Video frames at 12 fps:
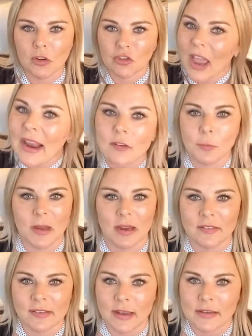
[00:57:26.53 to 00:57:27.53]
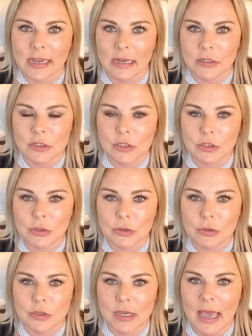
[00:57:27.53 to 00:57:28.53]
checks being sent out
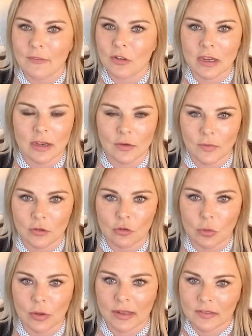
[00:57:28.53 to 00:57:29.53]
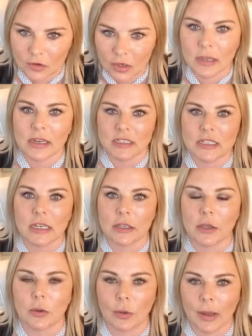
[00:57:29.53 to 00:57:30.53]
to every individual. It's going to
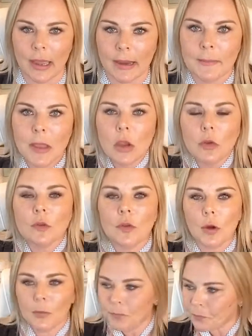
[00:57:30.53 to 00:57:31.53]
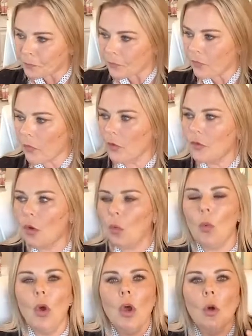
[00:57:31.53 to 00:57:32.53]
continue, okay? So
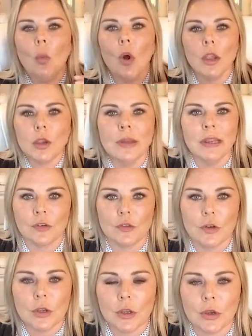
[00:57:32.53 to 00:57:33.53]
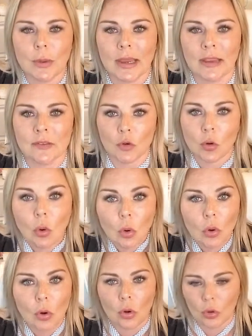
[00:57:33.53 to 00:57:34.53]
what you need to do is
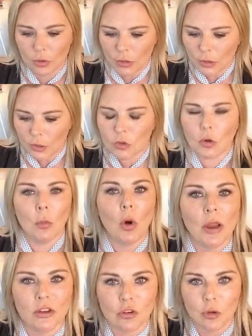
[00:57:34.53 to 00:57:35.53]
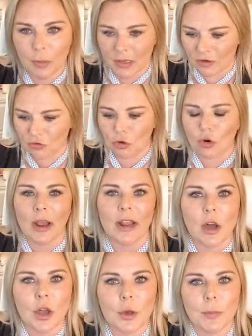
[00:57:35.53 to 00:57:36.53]
call your mortgage companies, your
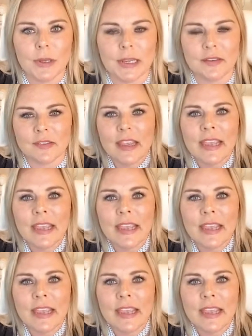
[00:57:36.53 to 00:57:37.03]
credit card companies,